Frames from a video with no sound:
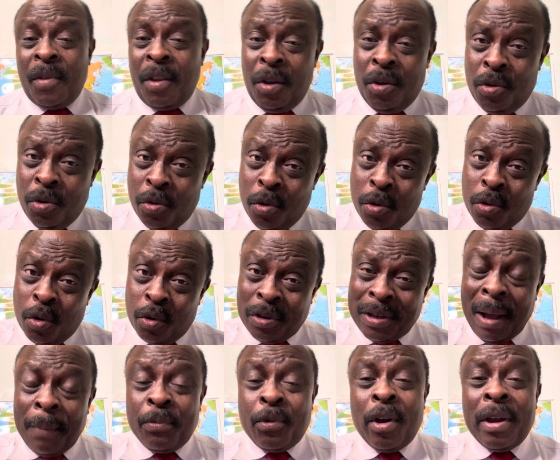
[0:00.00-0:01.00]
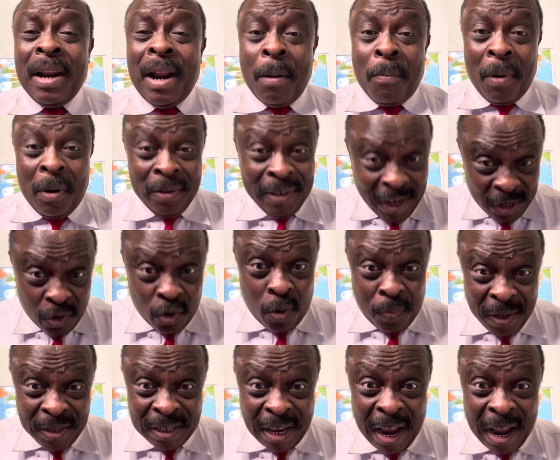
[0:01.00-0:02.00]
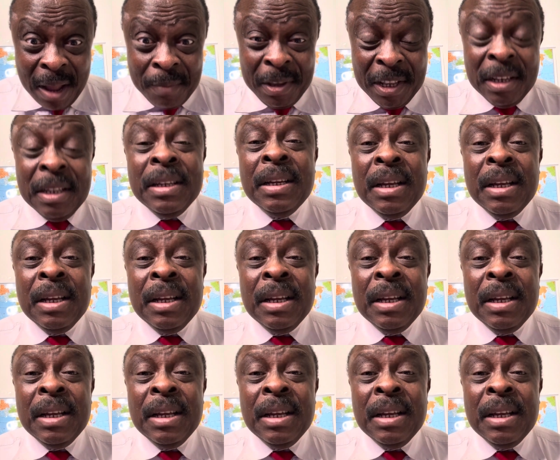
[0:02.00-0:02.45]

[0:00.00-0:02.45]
You know those I'm talking about. The Europeans are coming.